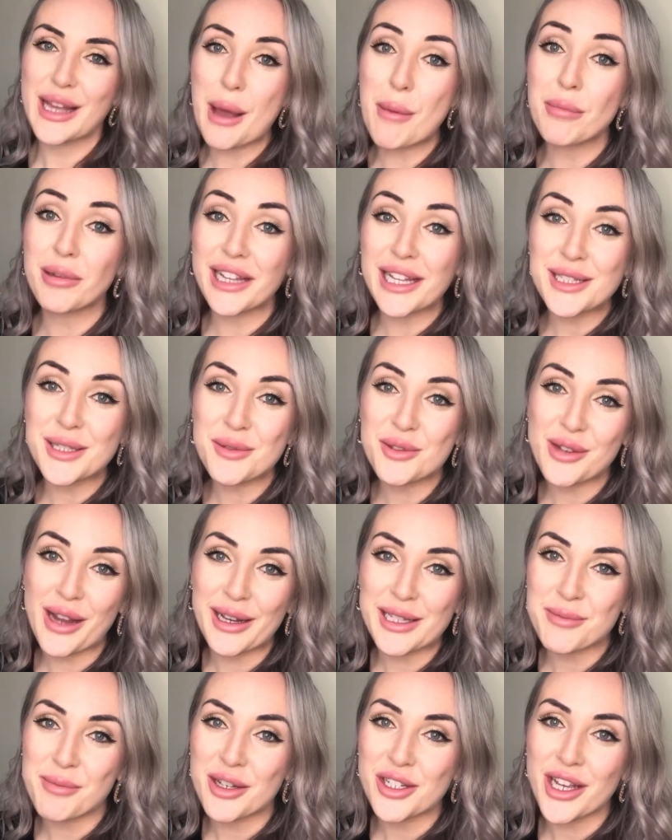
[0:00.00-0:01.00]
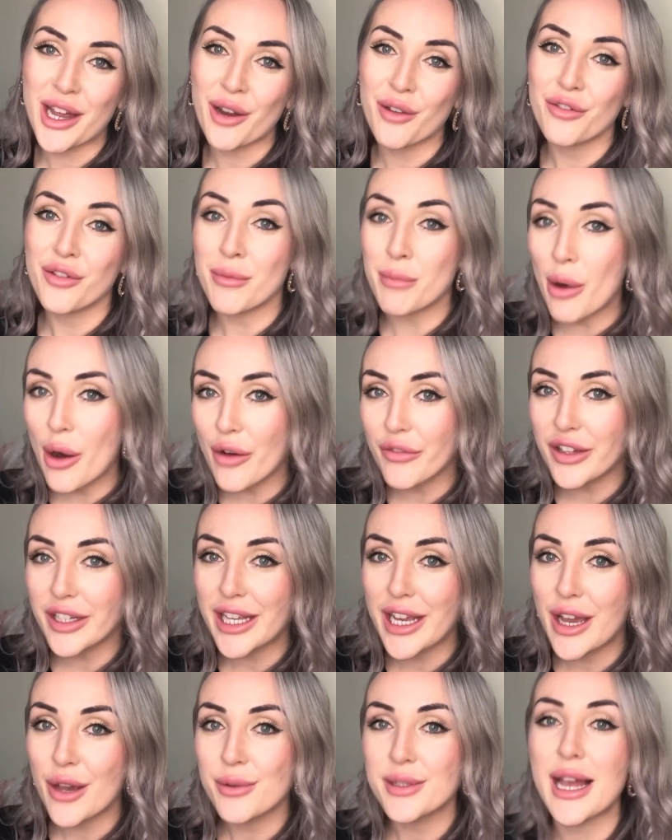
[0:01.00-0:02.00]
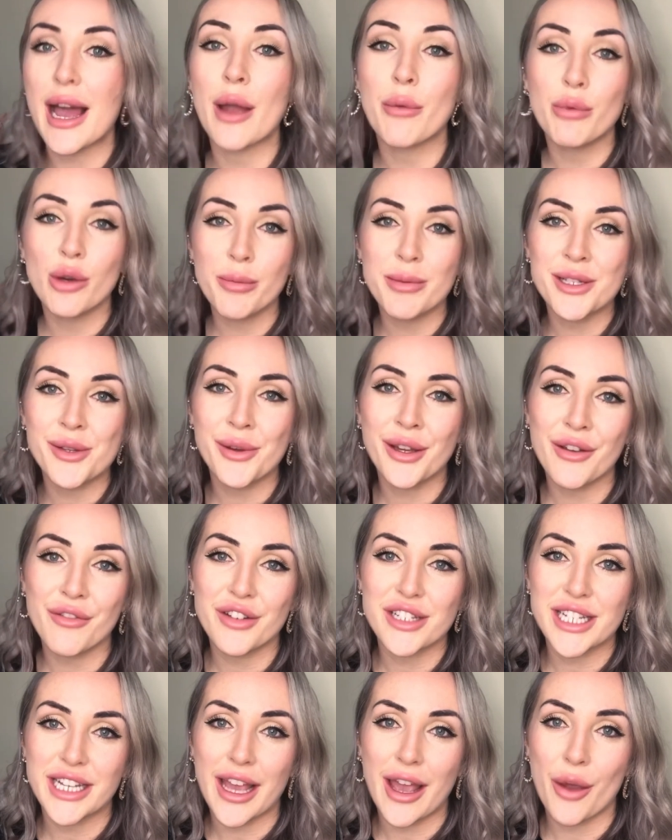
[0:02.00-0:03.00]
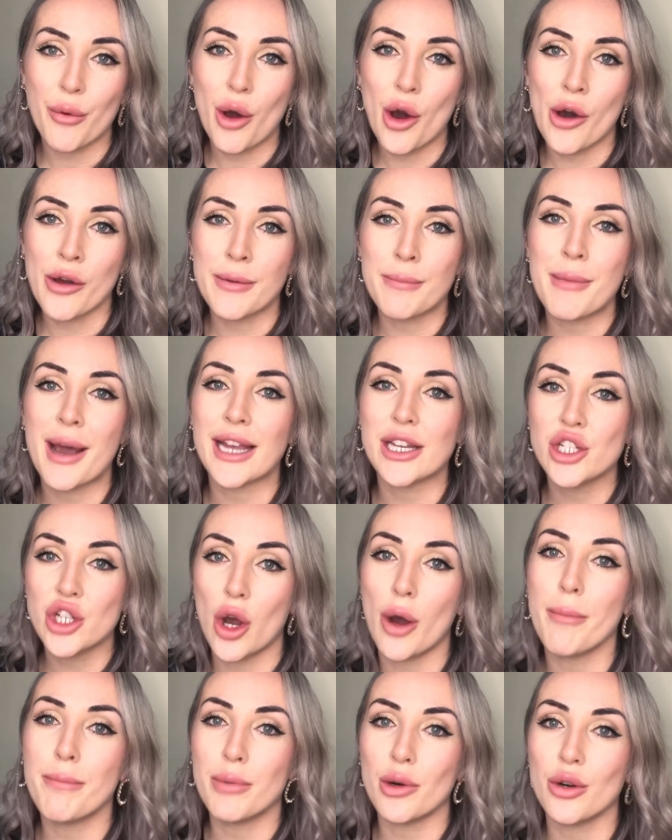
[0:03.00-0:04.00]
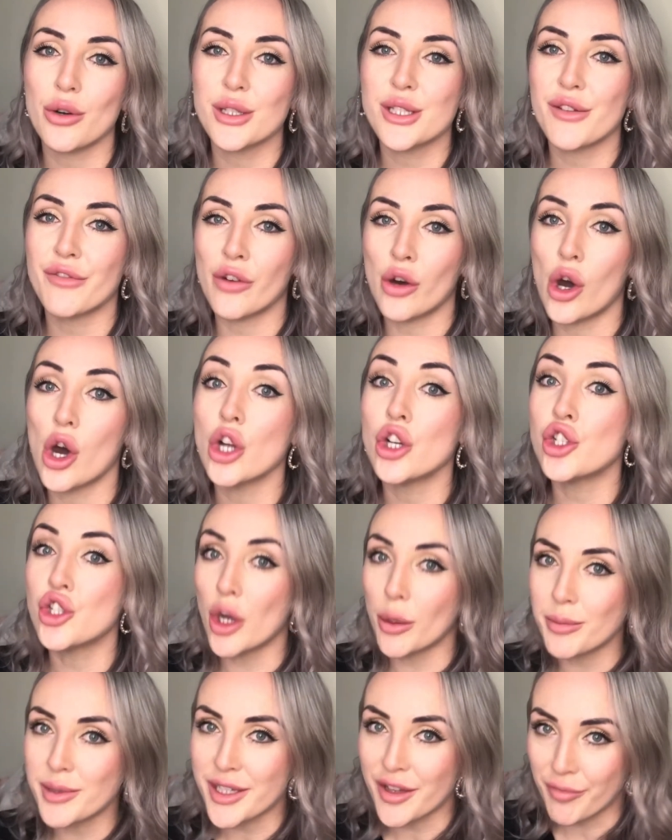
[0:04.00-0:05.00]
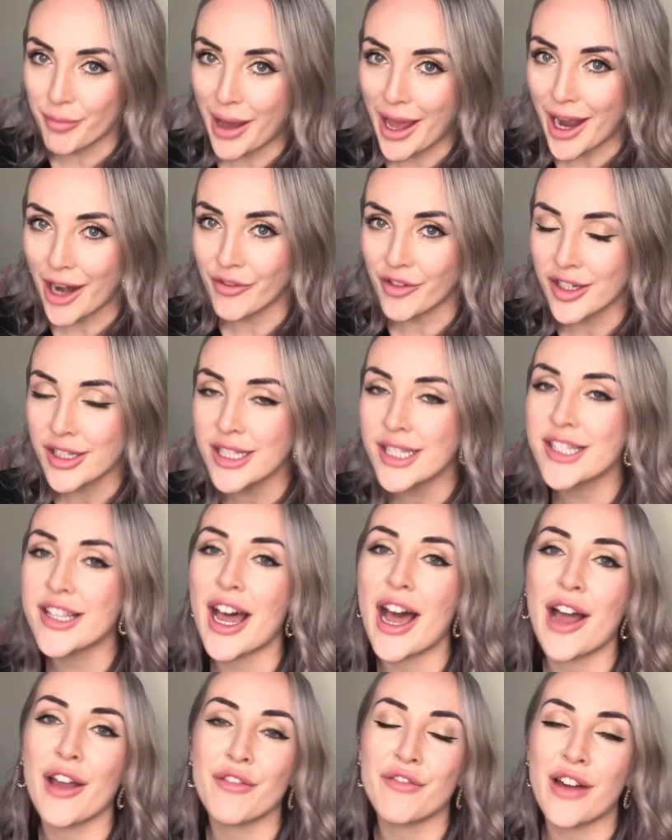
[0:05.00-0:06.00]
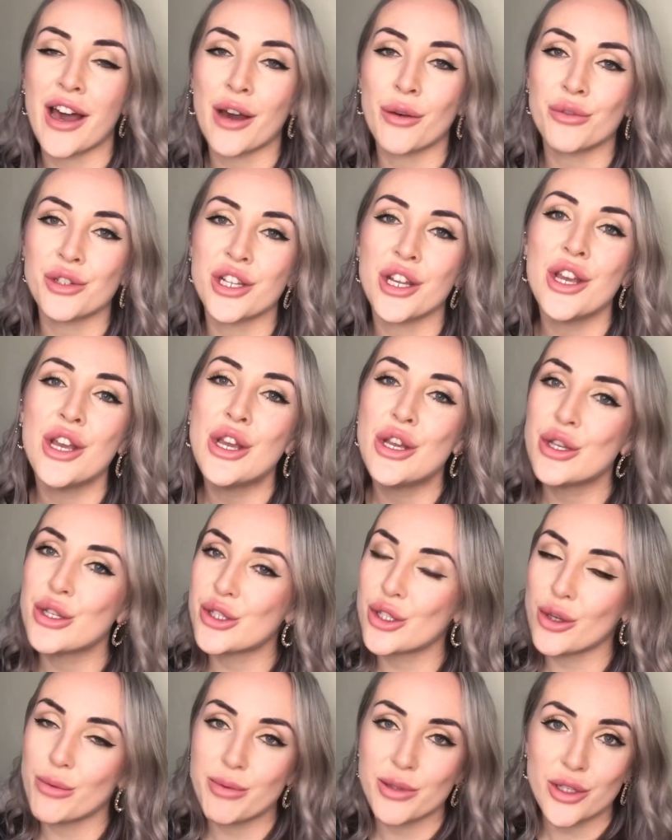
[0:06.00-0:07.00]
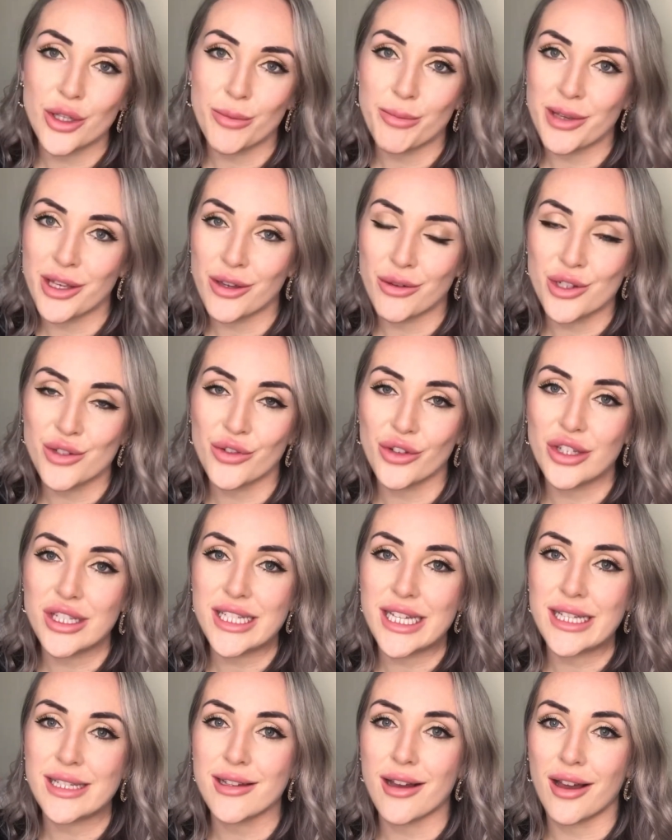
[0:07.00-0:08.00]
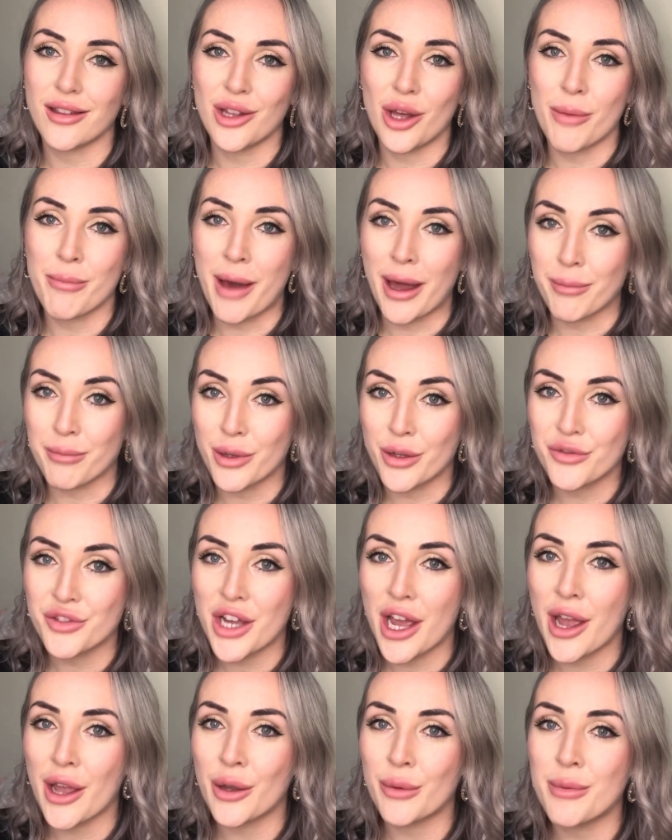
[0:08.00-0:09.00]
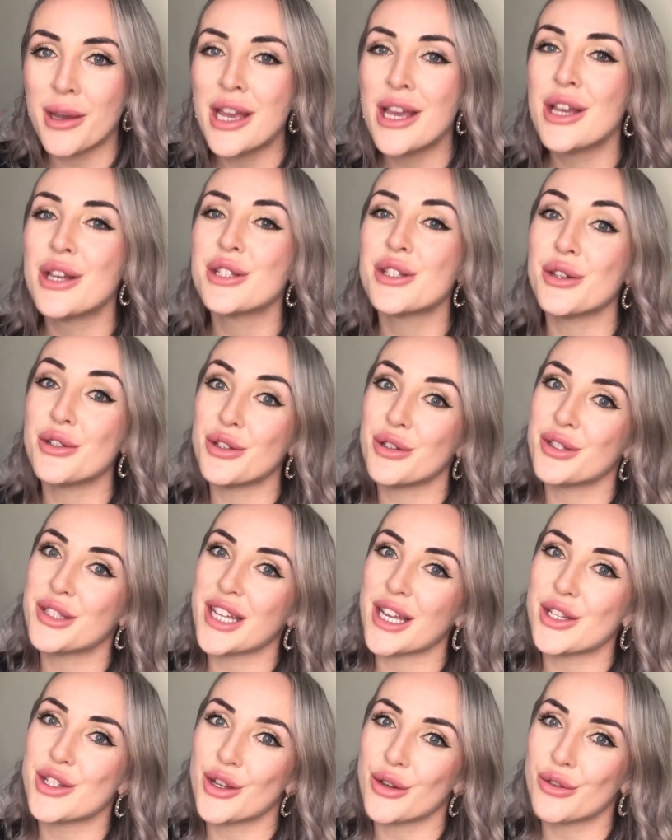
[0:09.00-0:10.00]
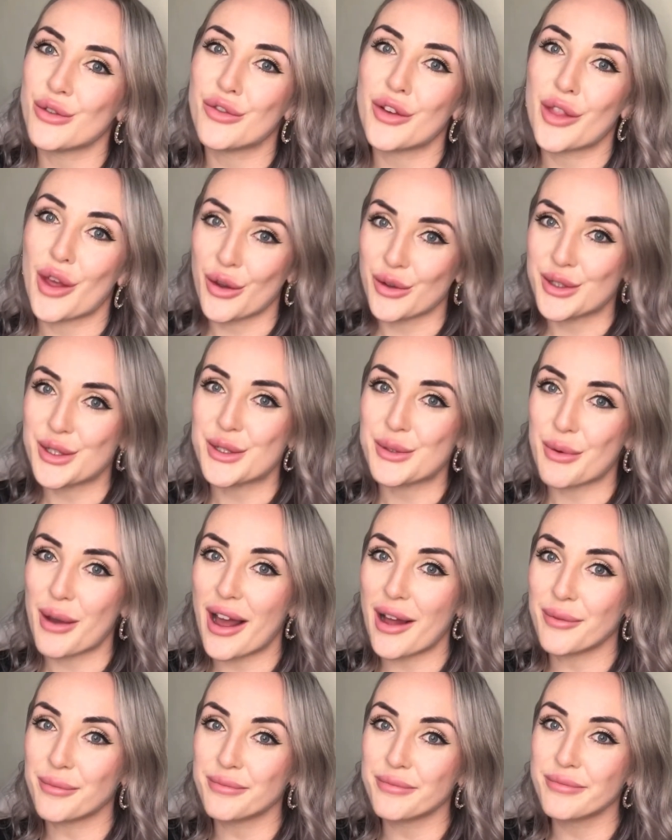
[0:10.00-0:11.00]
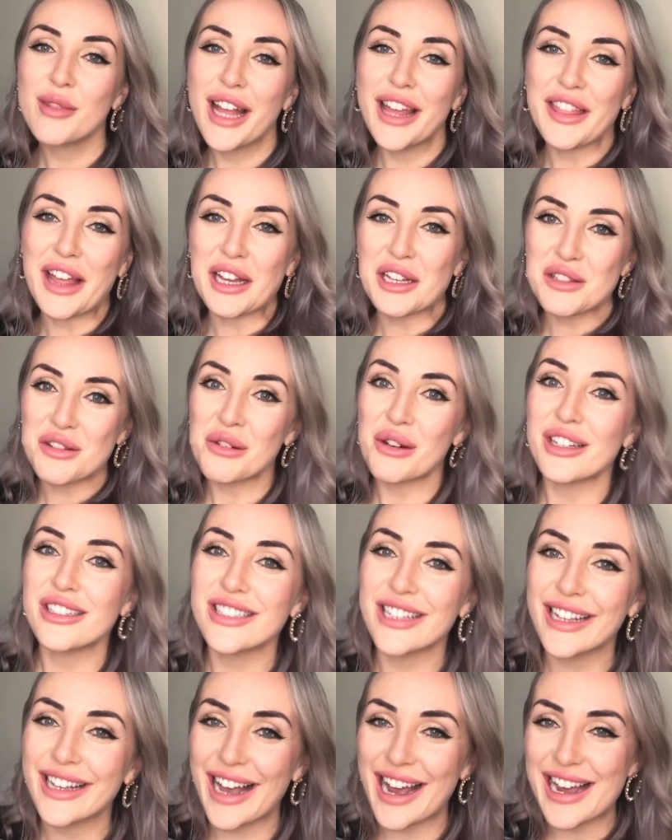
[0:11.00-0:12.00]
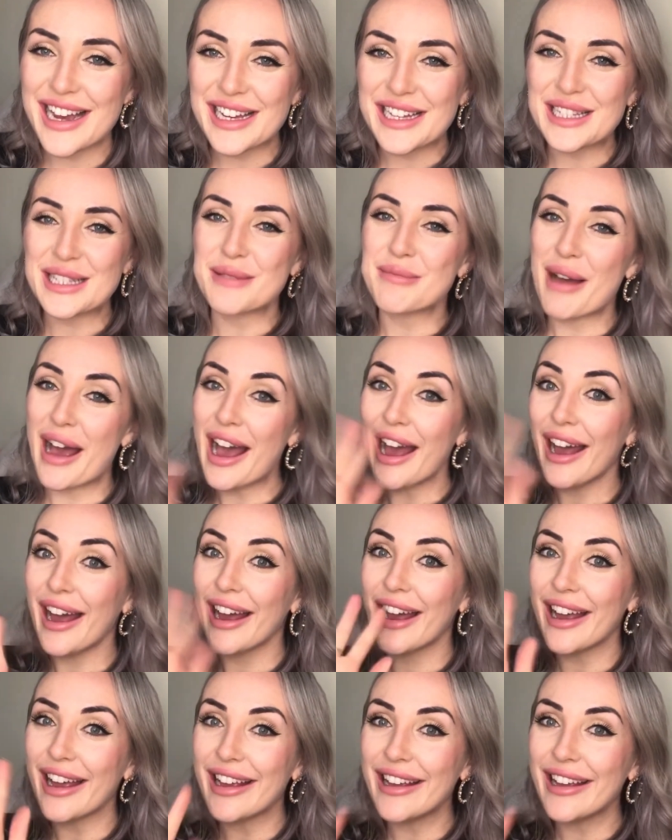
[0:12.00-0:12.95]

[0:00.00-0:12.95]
Please subscribe to my channel for more videos. I will be doing a video on my top books for adoptive parents that I found super, super useful since our little man moved home. So do stay tuned for those as well. Thanks for watching, guys. Bye.